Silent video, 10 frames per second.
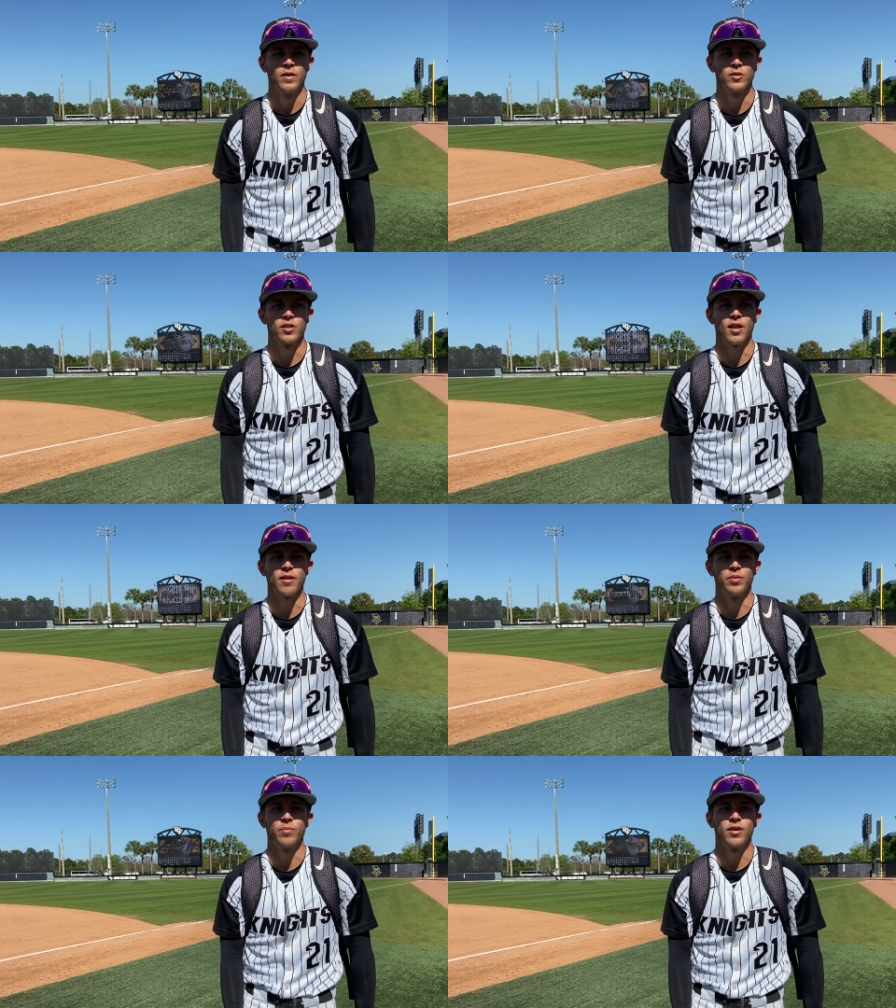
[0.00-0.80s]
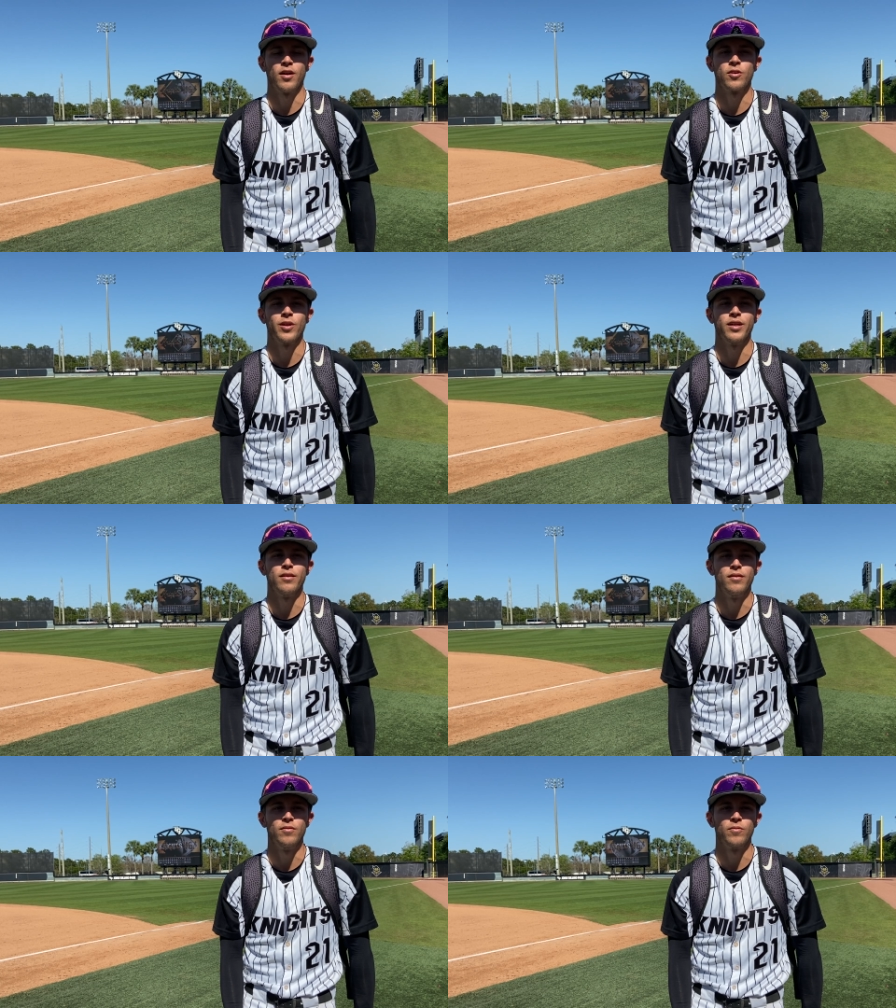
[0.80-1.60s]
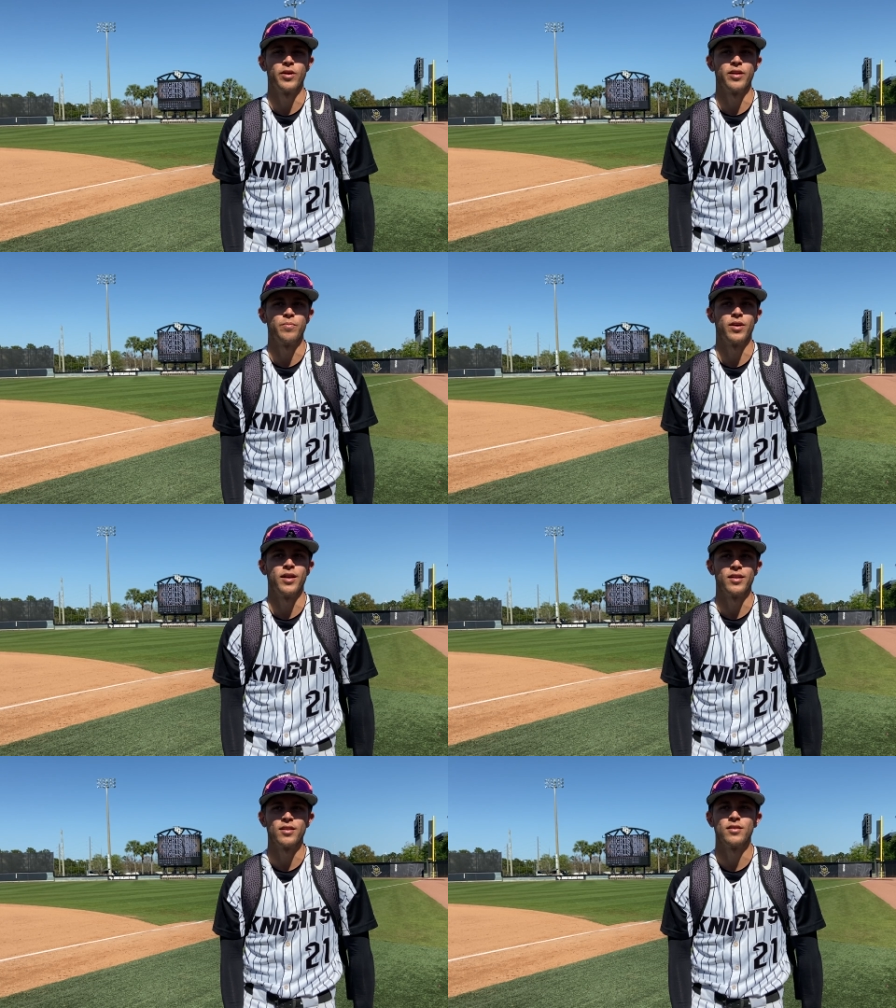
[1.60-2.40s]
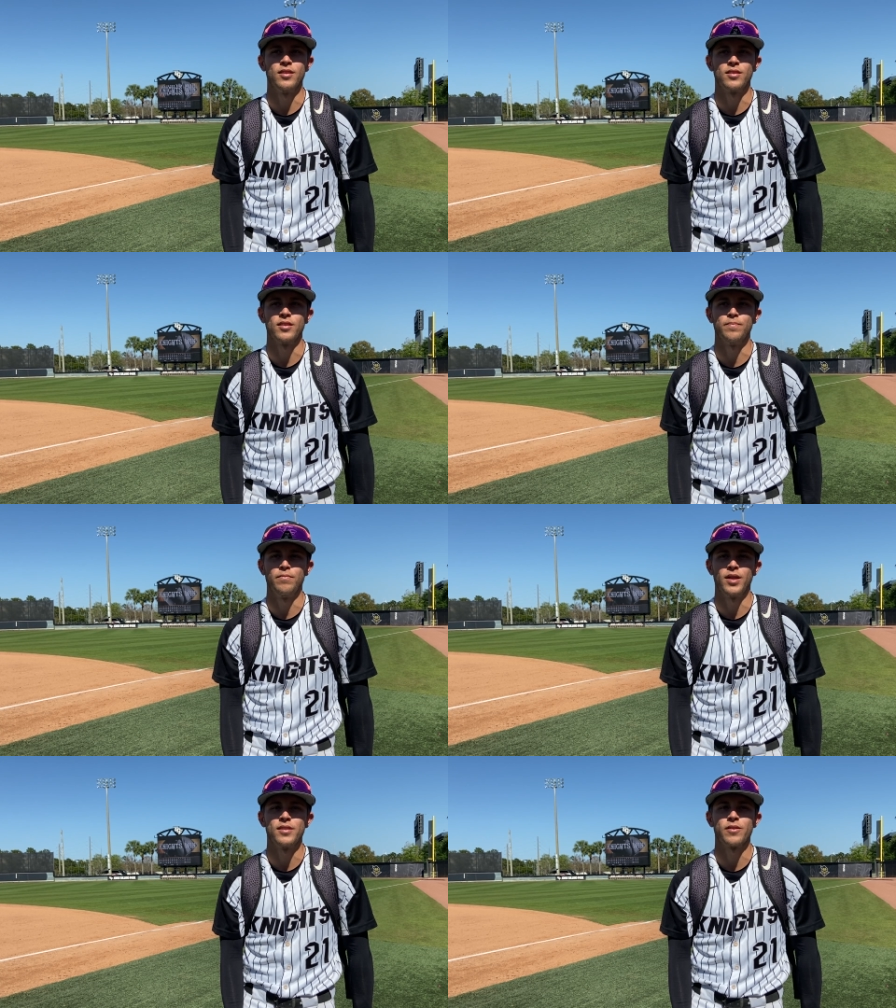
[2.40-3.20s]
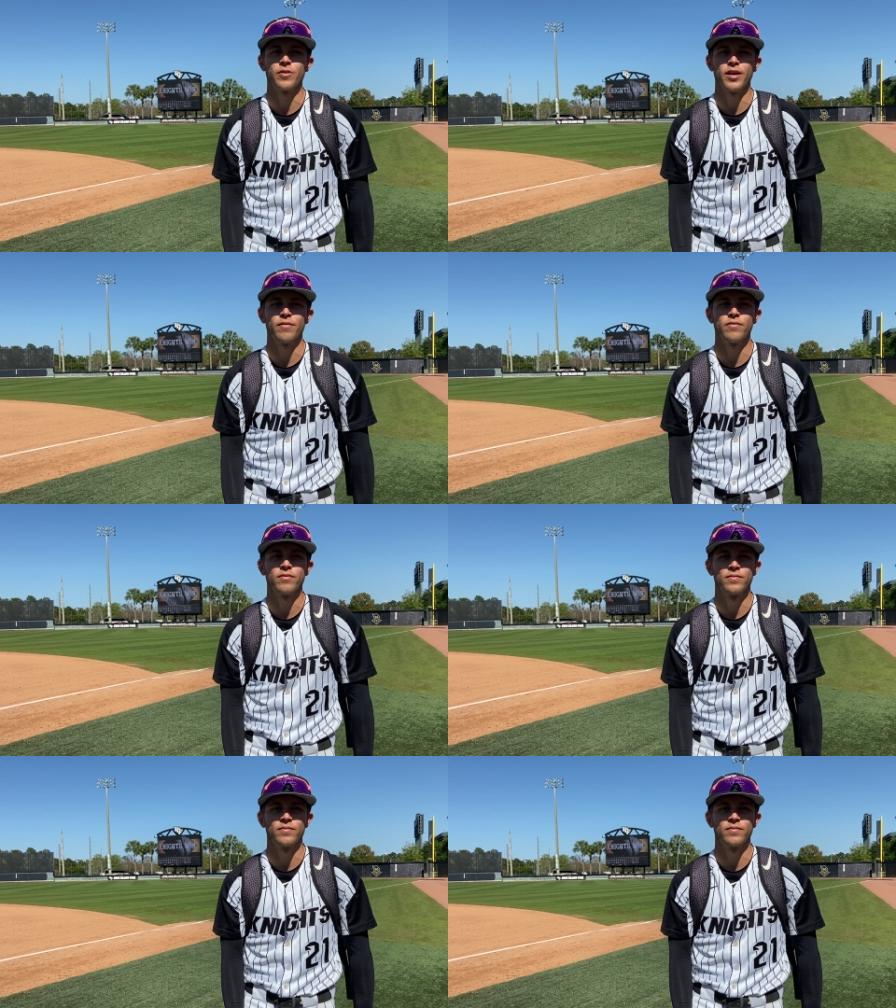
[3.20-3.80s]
just a lot of people are hungry and ready to play, and that's the mindset we have.